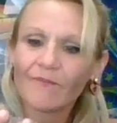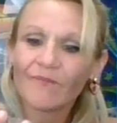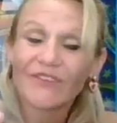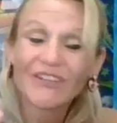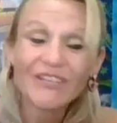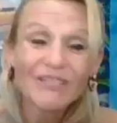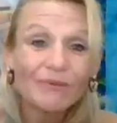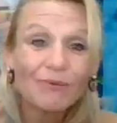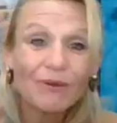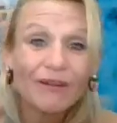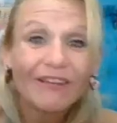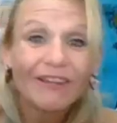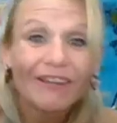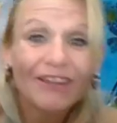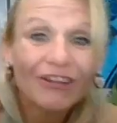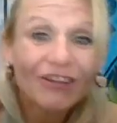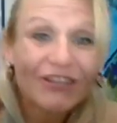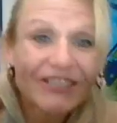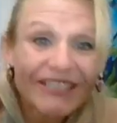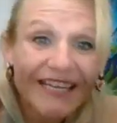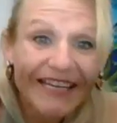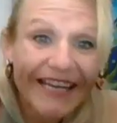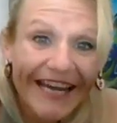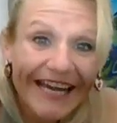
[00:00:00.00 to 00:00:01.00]
This one
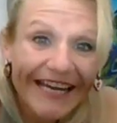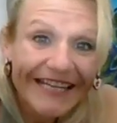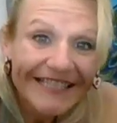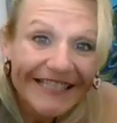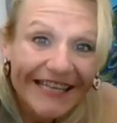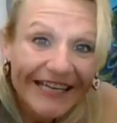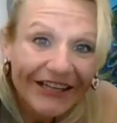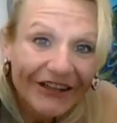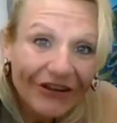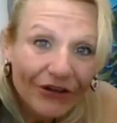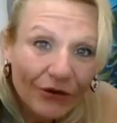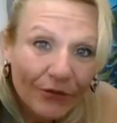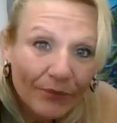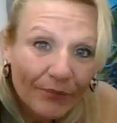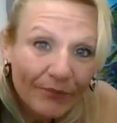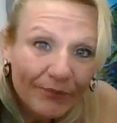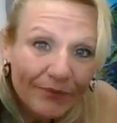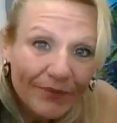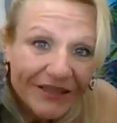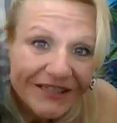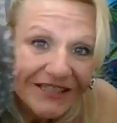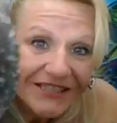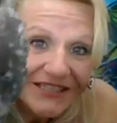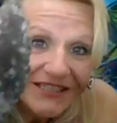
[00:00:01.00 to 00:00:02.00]
looks like it has like little
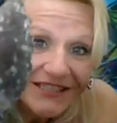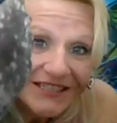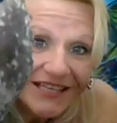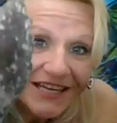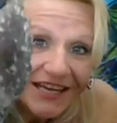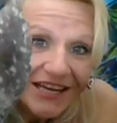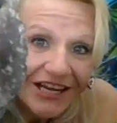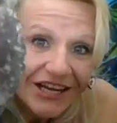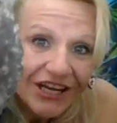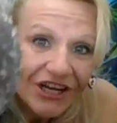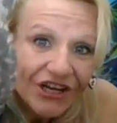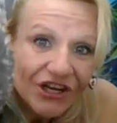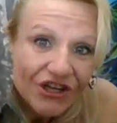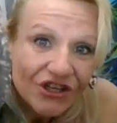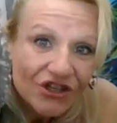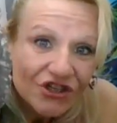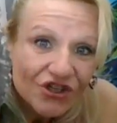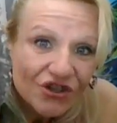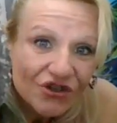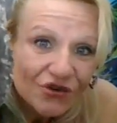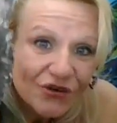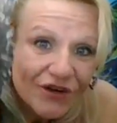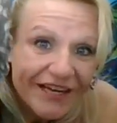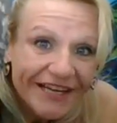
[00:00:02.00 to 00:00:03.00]
bits of
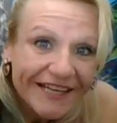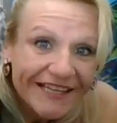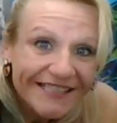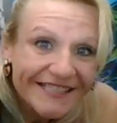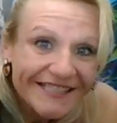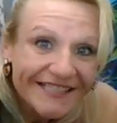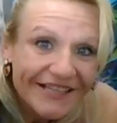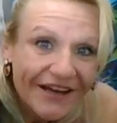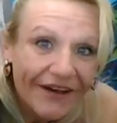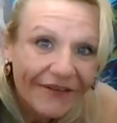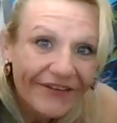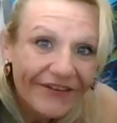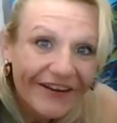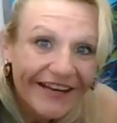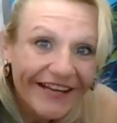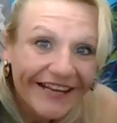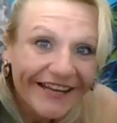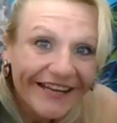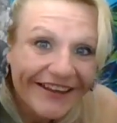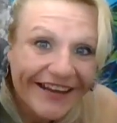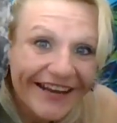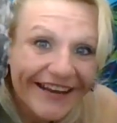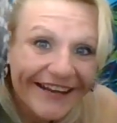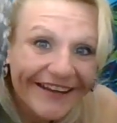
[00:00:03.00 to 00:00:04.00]
string and stuff in
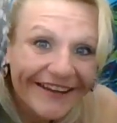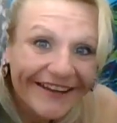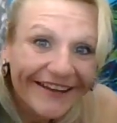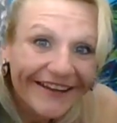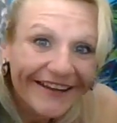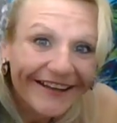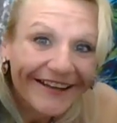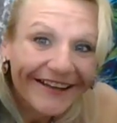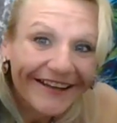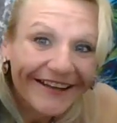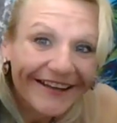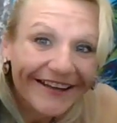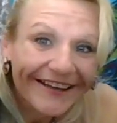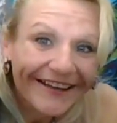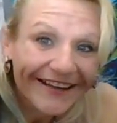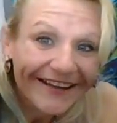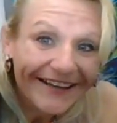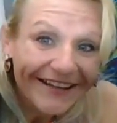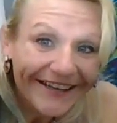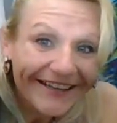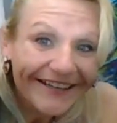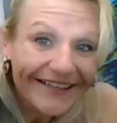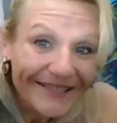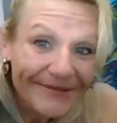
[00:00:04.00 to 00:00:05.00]
it. Like,
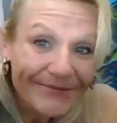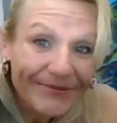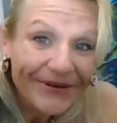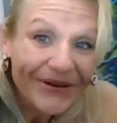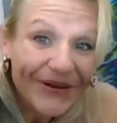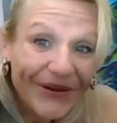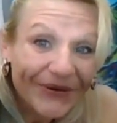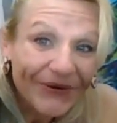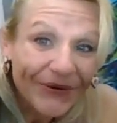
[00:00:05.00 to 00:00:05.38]
it's pretty